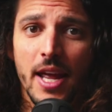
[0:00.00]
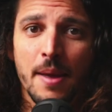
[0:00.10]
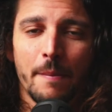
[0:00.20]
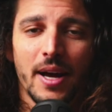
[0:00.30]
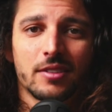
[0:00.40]

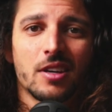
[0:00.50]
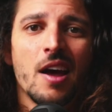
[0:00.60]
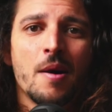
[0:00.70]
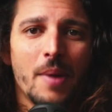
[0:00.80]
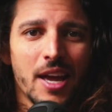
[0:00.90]
impact,
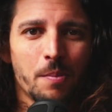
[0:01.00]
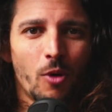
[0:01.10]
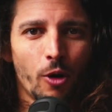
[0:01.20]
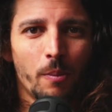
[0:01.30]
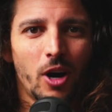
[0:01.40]
make
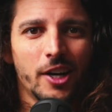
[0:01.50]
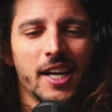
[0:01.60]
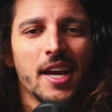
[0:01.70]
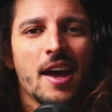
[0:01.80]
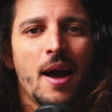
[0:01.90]
more
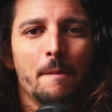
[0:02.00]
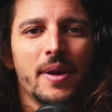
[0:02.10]
money, and